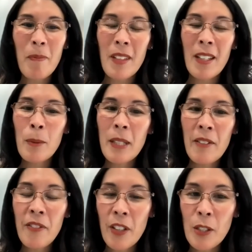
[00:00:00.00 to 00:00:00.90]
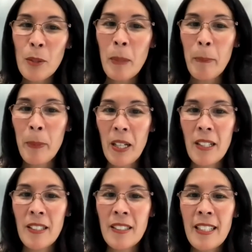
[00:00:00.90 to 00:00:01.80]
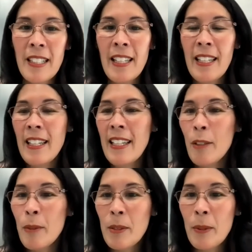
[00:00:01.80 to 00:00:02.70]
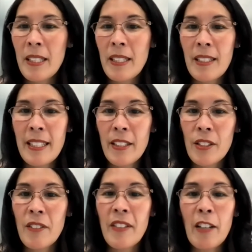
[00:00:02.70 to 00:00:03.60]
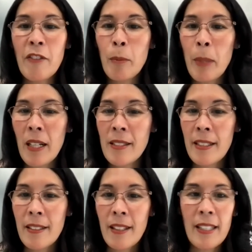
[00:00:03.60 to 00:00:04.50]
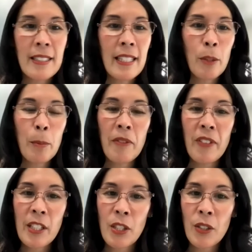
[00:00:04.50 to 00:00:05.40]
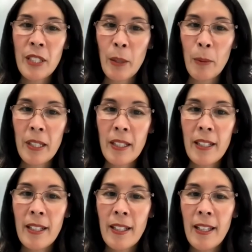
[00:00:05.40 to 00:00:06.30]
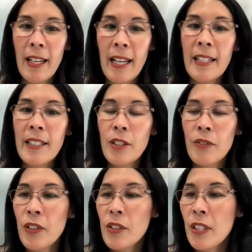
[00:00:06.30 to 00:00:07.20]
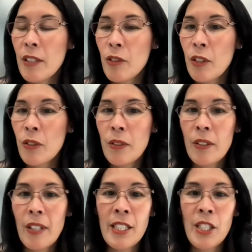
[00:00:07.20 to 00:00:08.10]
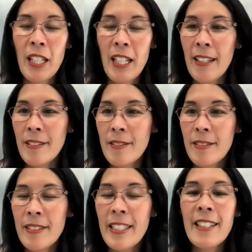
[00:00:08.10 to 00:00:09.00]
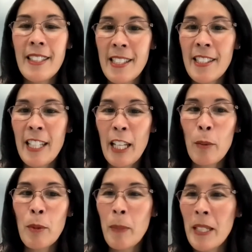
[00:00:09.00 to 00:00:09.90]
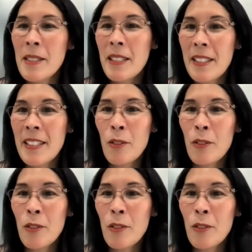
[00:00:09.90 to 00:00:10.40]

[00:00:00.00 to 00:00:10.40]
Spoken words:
And when I first met Paul, he was one of the leaders of Alpha Boston, a Latino professional network, and a diversity recruiter at Gillette. Needless to say, he was basically in the